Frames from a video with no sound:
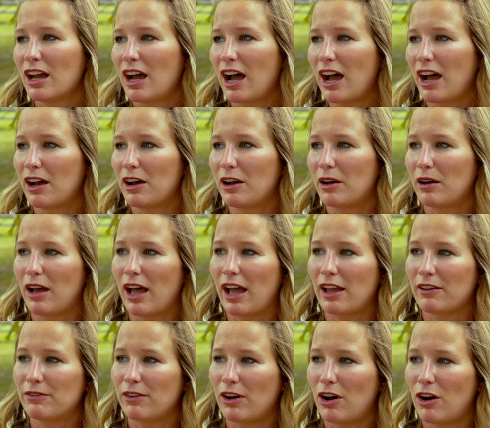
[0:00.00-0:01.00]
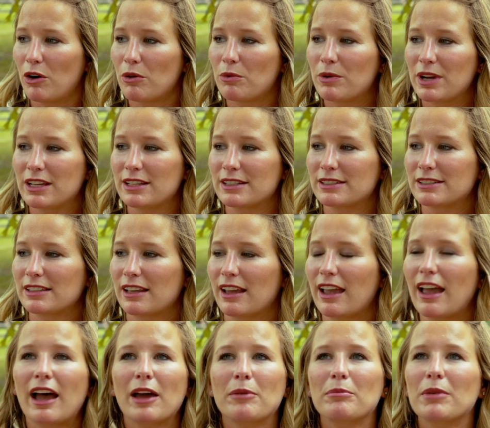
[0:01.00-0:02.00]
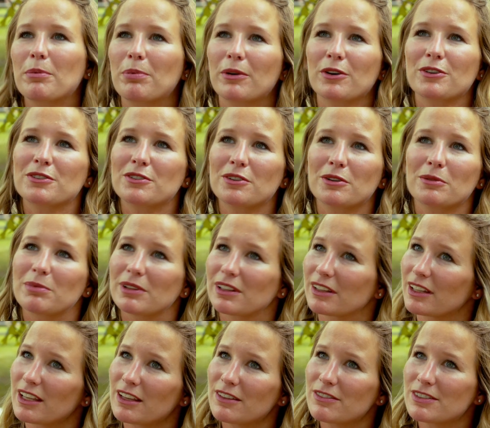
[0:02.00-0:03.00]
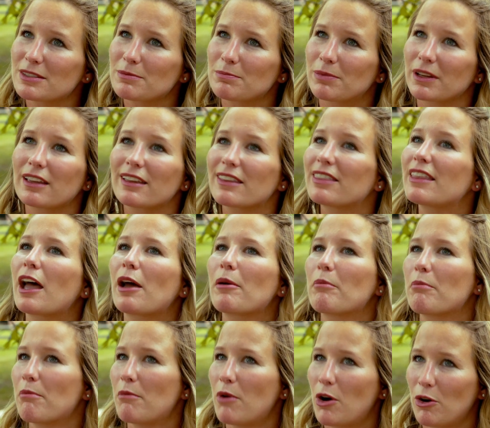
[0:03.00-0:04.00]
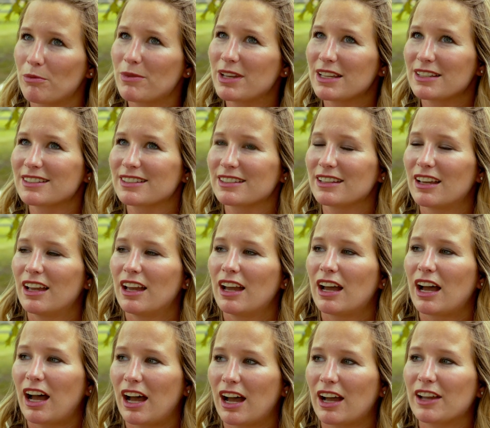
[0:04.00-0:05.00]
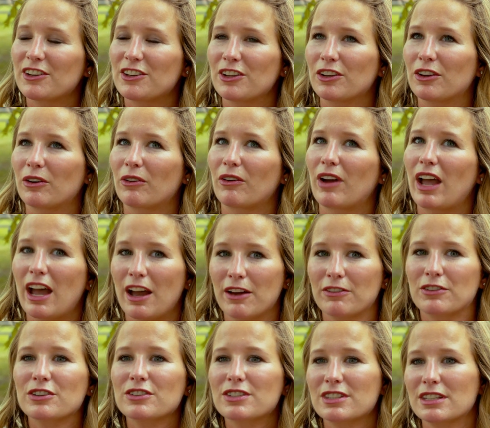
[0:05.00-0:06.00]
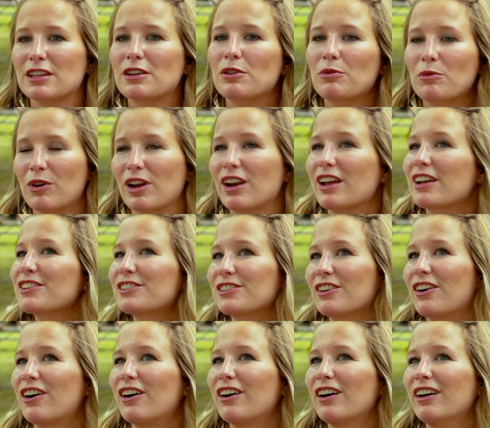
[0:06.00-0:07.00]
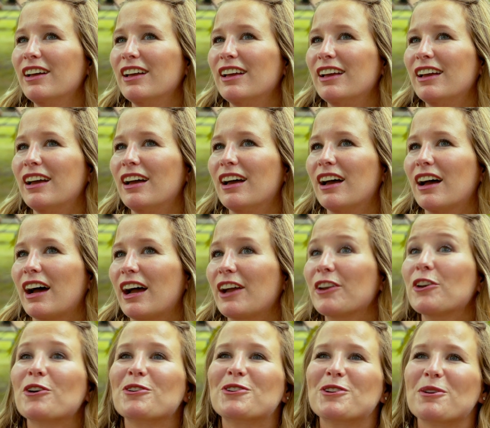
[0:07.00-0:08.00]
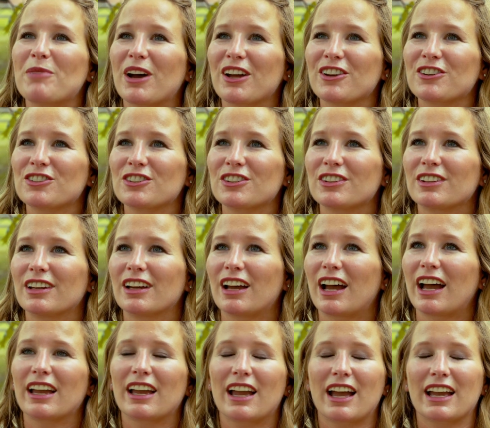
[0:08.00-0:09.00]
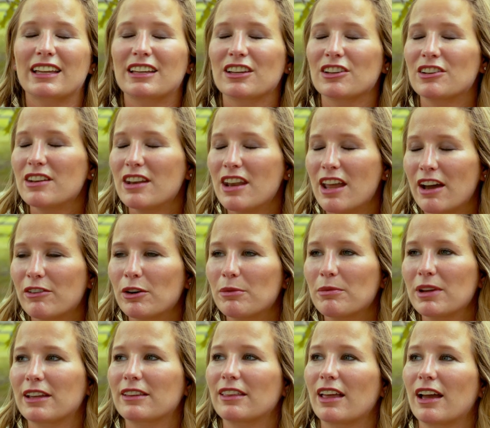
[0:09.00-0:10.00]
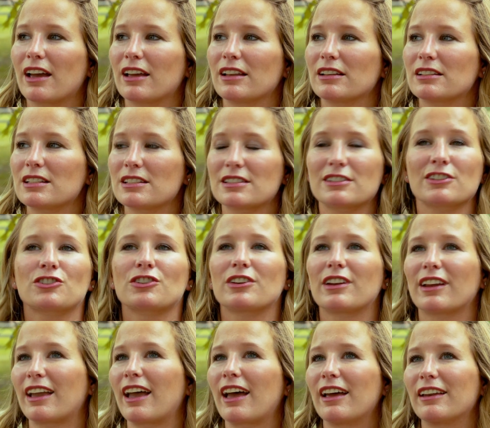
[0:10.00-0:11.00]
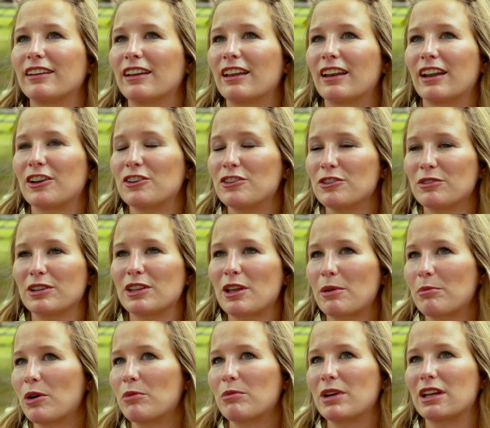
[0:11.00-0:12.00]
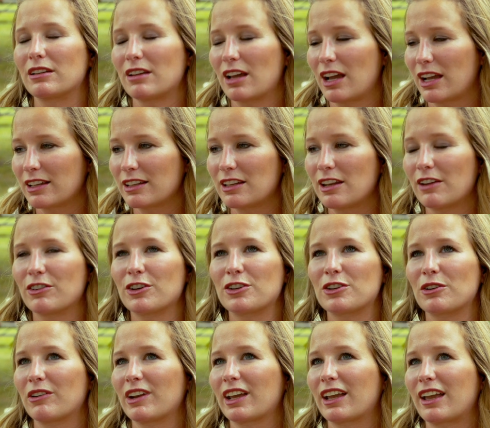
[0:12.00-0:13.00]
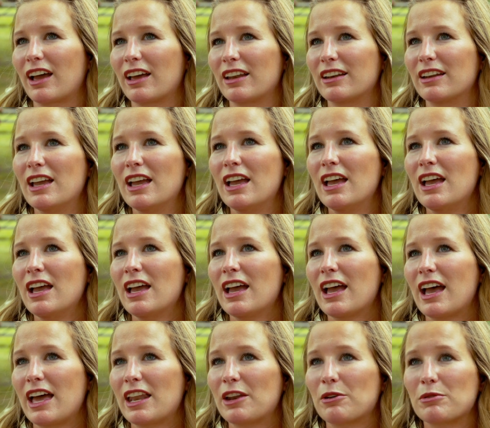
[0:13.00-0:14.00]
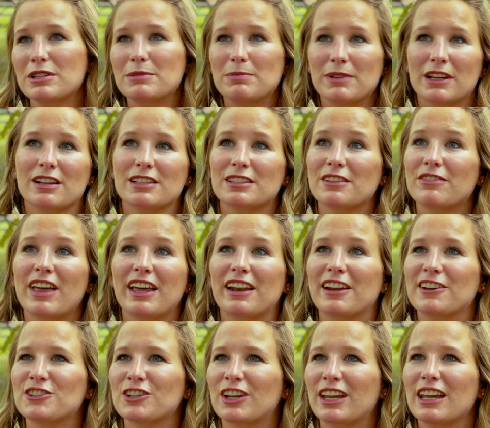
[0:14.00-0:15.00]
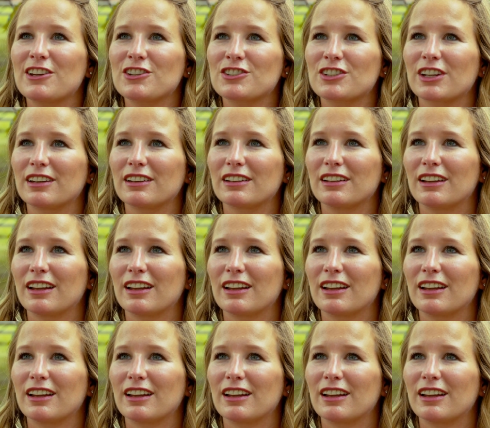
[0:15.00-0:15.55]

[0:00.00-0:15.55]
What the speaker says: I've always had my personal beliefs, but in that moment, I knew after seeing what I saw, I know too much. I could never make that decision again. And I knew in that moment I could never do it again. And it was because of that education.